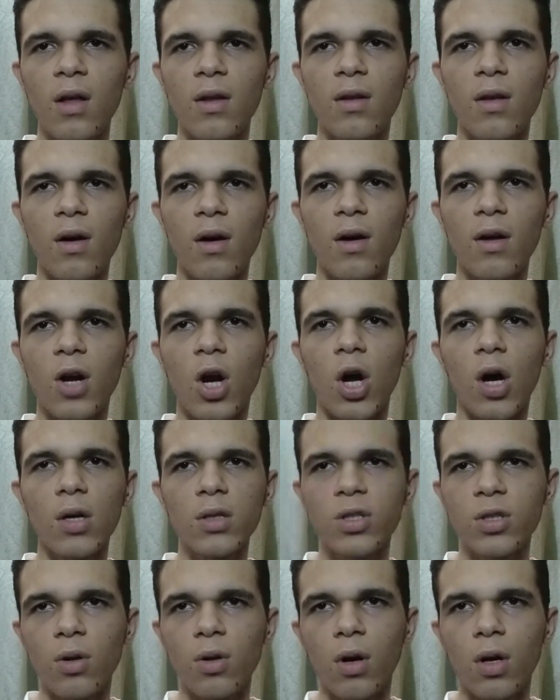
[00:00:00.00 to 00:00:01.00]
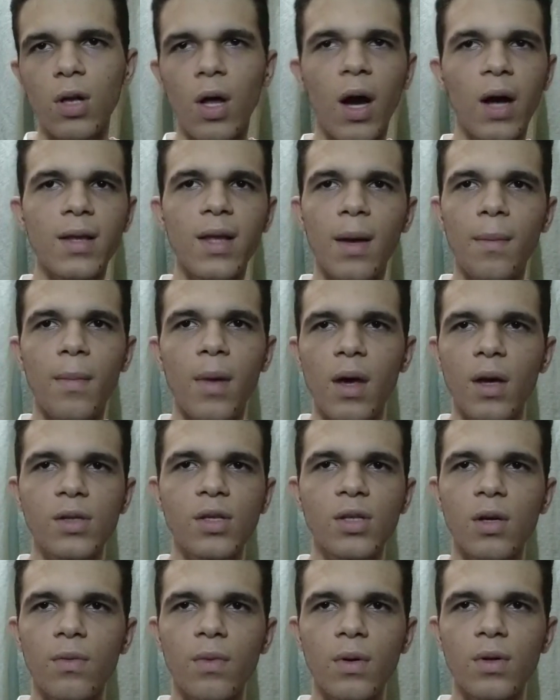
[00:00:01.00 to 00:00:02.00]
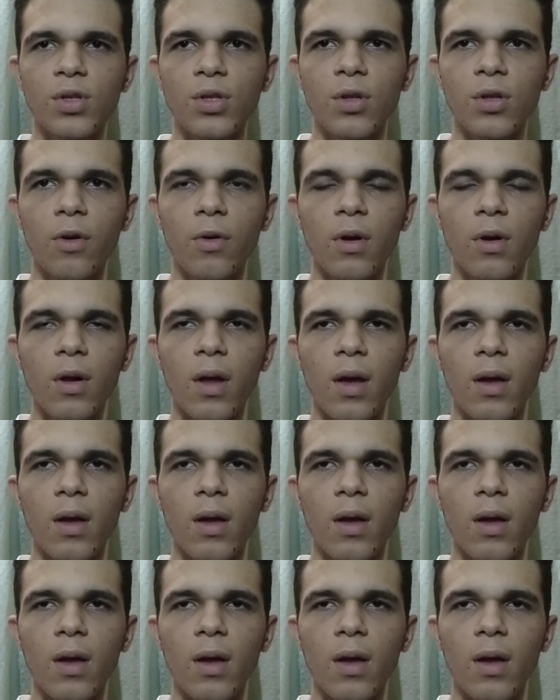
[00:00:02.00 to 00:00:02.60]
the console clock that makes it run slower.